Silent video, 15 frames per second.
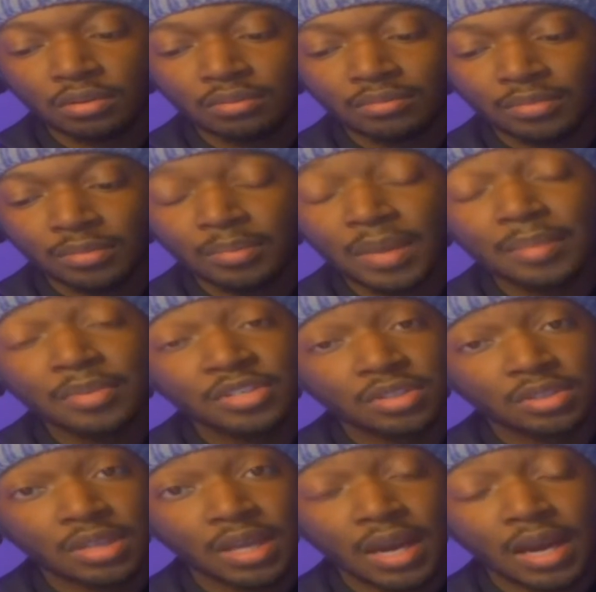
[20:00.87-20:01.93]
Maybe it's just
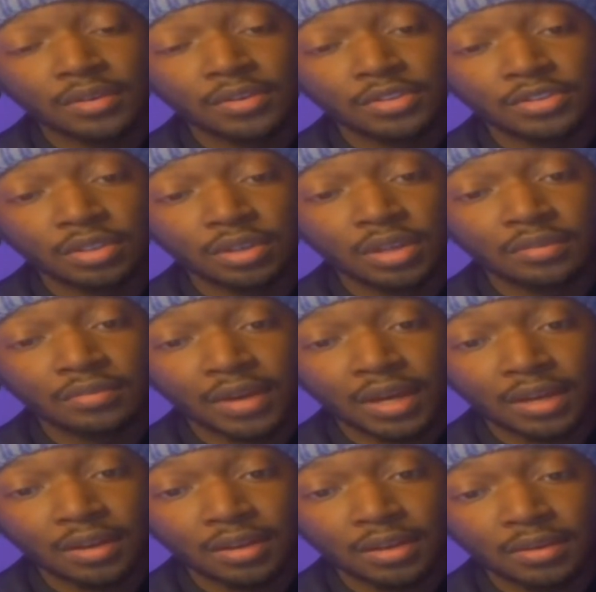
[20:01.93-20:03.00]
that I understood it
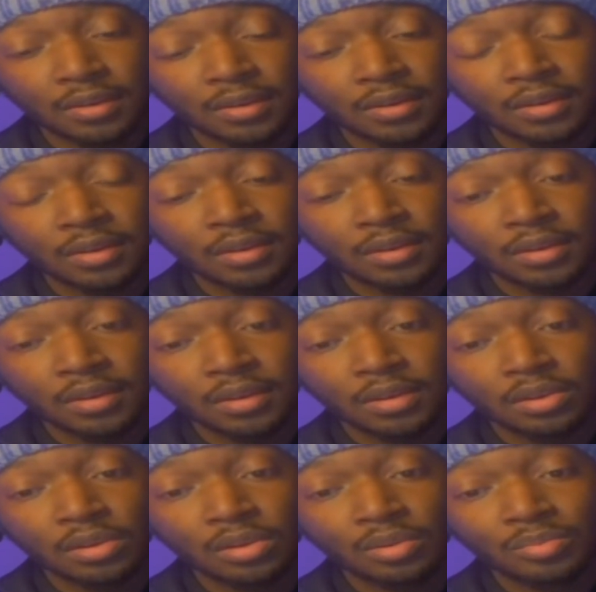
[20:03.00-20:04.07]
finally,
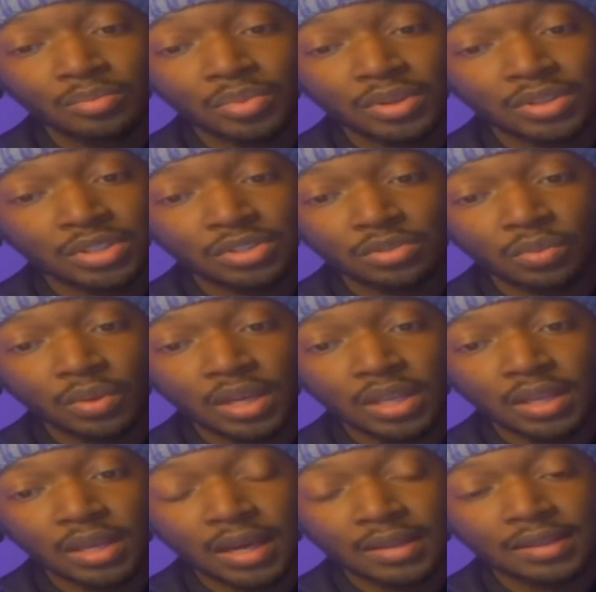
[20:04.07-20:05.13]
but it's just the way that
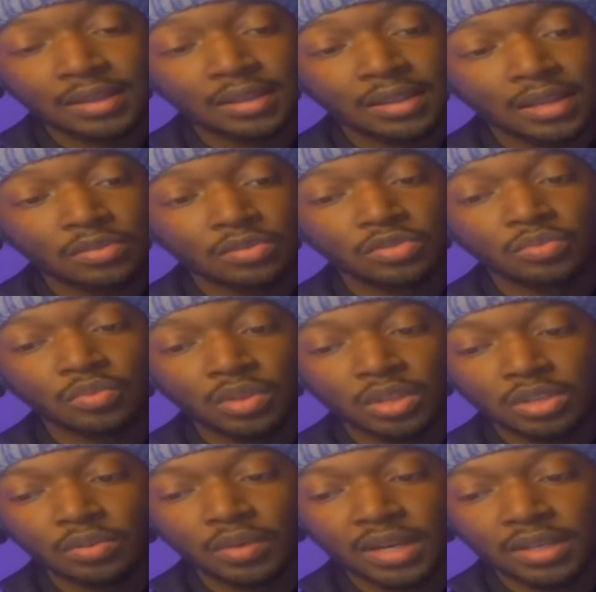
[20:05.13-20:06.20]
I think they just really
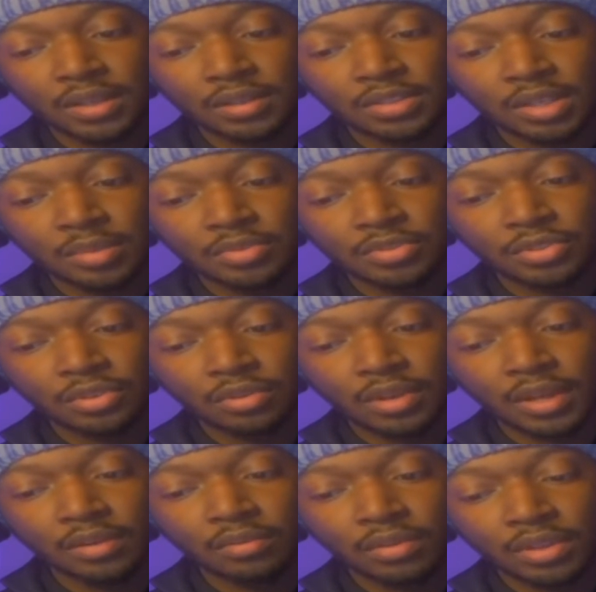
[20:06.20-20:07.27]
directed this episode like
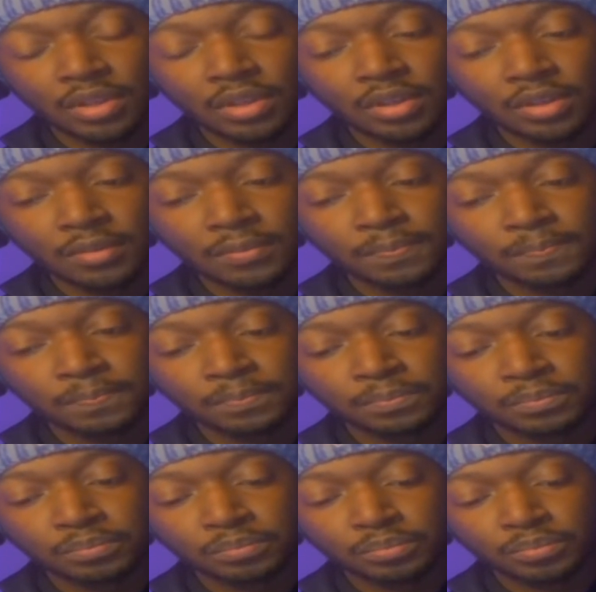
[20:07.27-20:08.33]
really good.
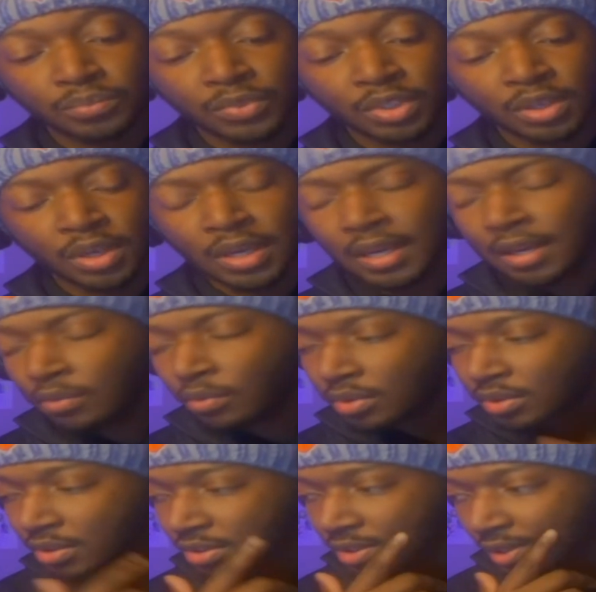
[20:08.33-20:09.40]
And
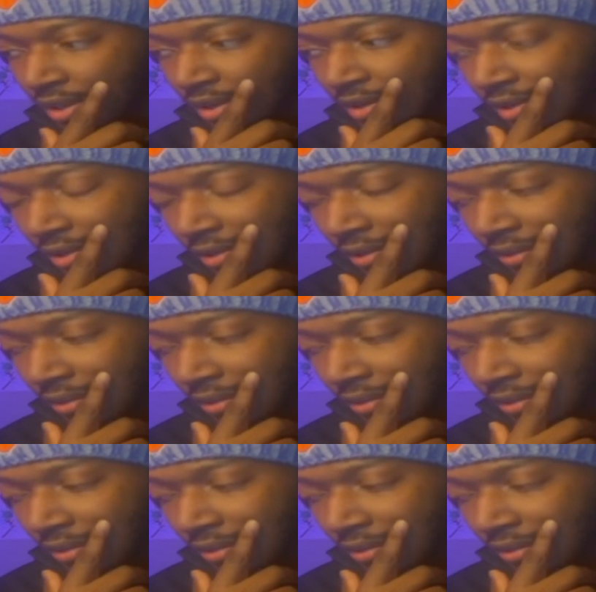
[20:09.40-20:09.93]
there's another thing.